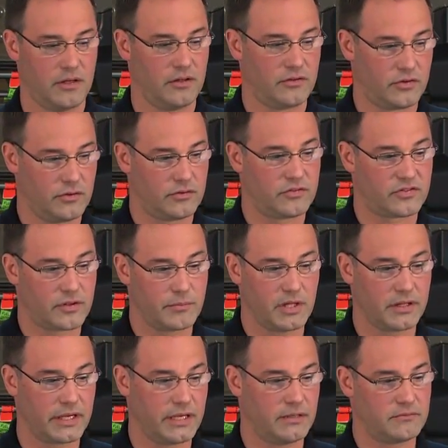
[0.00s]
to
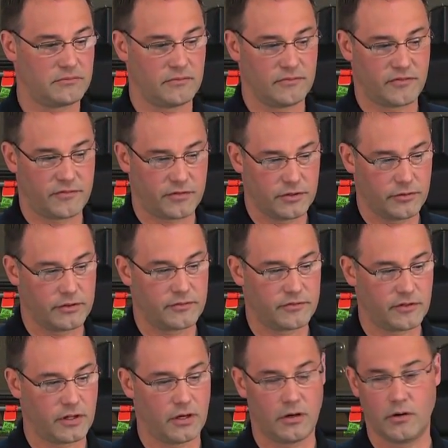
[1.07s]
simulate fluid
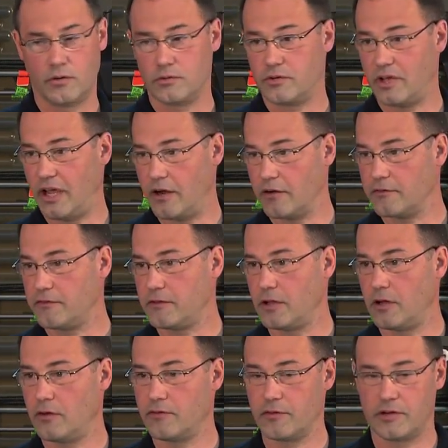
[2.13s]
flow to
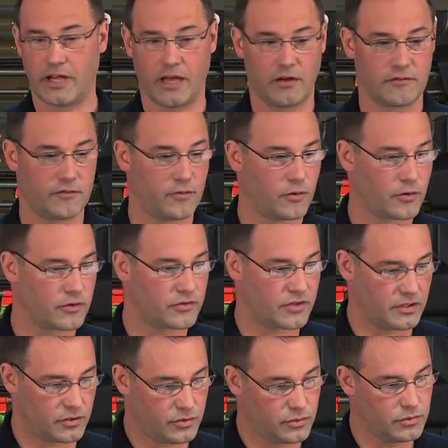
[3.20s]
airflow for downforce
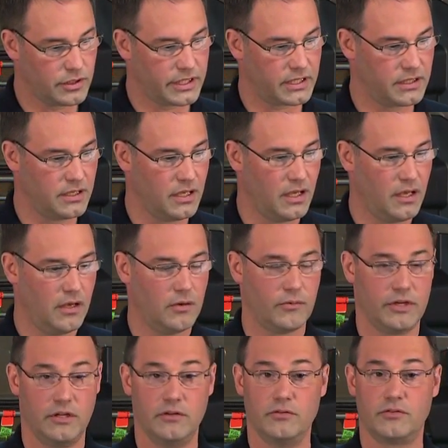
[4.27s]
and cooling.
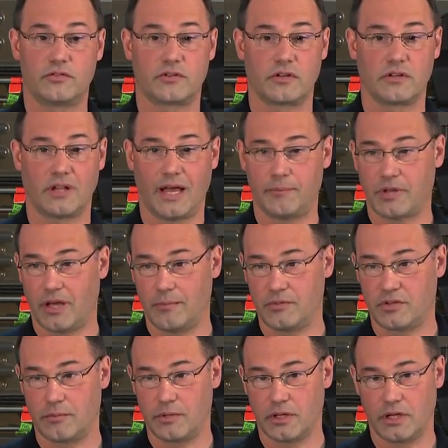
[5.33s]
We used lap time
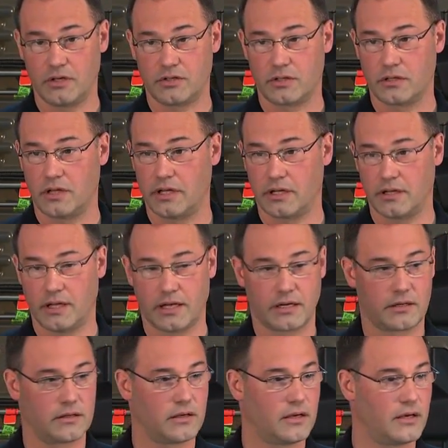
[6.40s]
simulation like a lot
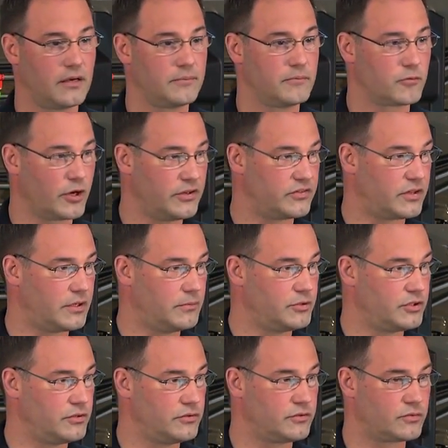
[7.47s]
of race
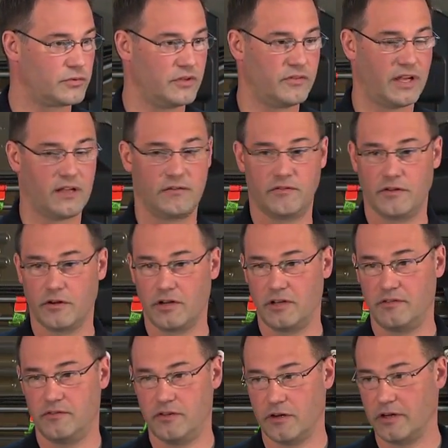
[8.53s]
teams use. We've had very,
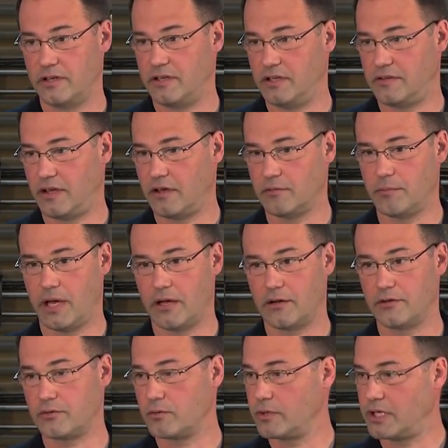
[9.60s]
very detailed
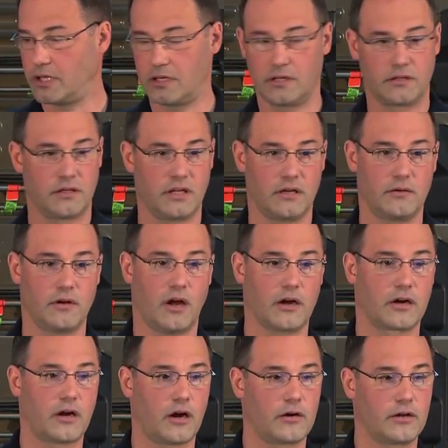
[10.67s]
models where we could get
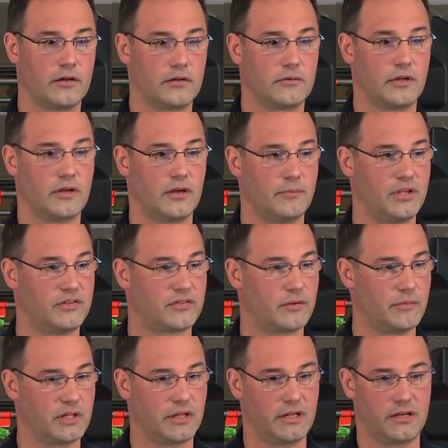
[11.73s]
our car to be
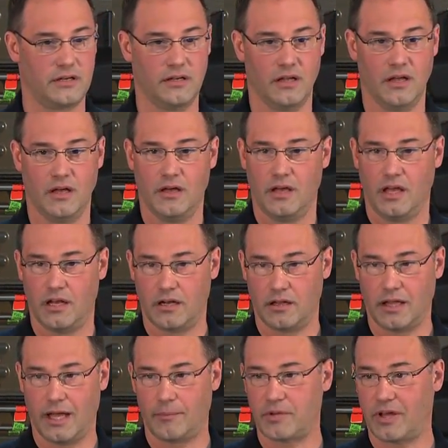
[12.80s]
simulated in a
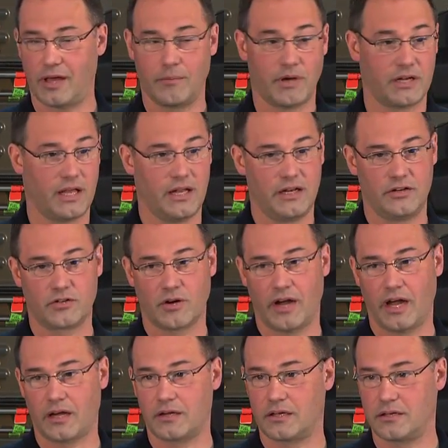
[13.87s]
lap time on any
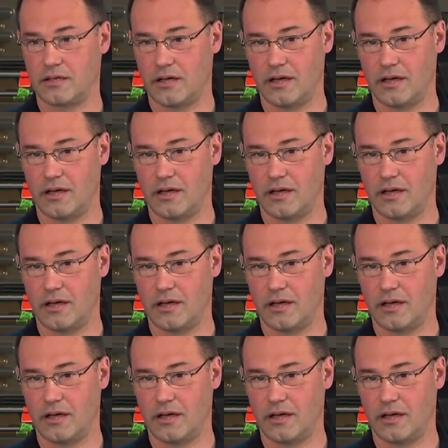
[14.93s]
track,